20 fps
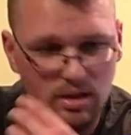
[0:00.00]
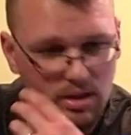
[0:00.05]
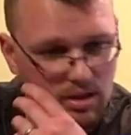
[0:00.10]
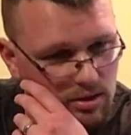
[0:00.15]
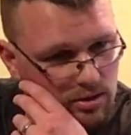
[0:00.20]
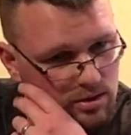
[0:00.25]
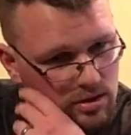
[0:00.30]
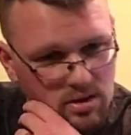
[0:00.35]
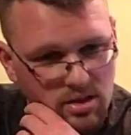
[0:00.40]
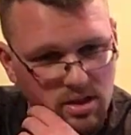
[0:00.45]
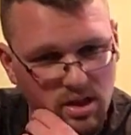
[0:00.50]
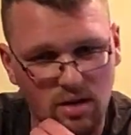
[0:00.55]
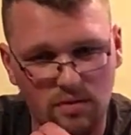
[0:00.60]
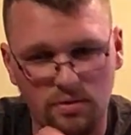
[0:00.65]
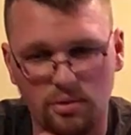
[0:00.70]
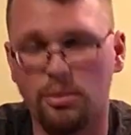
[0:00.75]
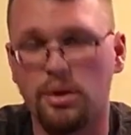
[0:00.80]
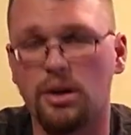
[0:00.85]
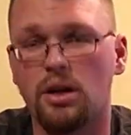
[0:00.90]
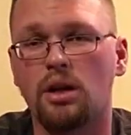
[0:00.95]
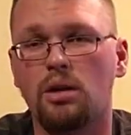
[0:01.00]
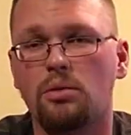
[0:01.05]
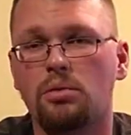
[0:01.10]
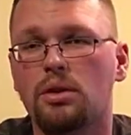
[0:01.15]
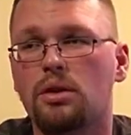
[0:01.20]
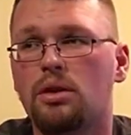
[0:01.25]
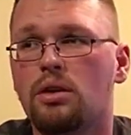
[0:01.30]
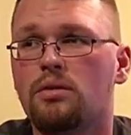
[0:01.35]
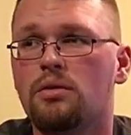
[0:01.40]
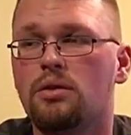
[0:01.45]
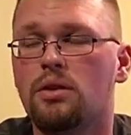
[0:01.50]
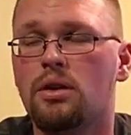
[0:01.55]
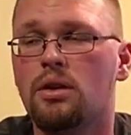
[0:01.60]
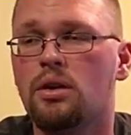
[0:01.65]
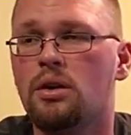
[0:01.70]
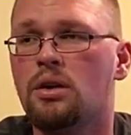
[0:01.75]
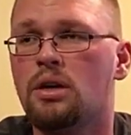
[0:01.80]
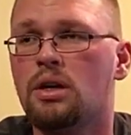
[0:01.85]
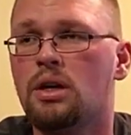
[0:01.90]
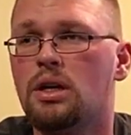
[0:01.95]
They're just kind of a monopoly over
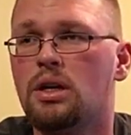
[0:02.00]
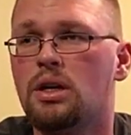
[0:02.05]
there.